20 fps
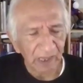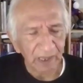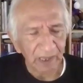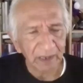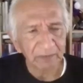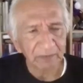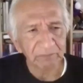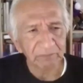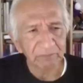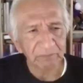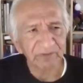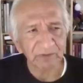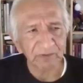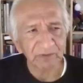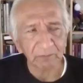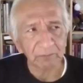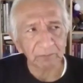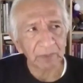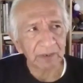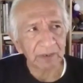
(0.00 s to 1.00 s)
I had made
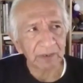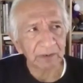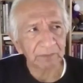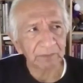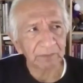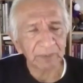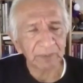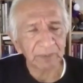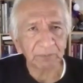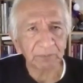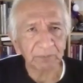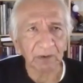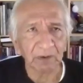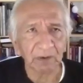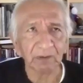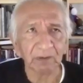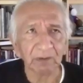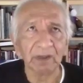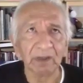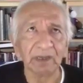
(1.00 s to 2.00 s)
some
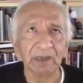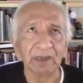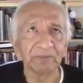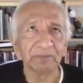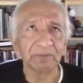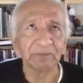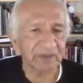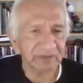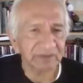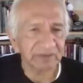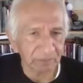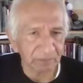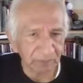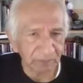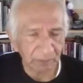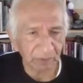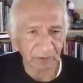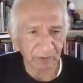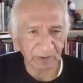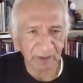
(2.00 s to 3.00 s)
I upset
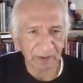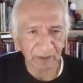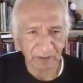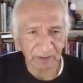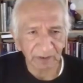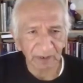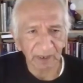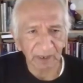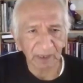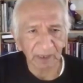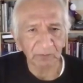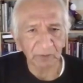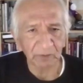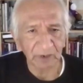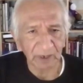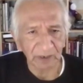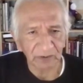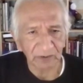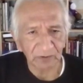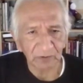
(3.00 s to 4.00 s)
some people the other day
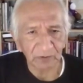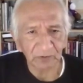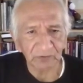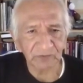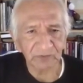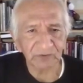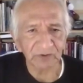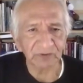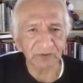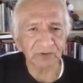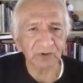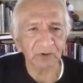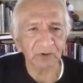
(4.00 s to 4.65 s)
when I used the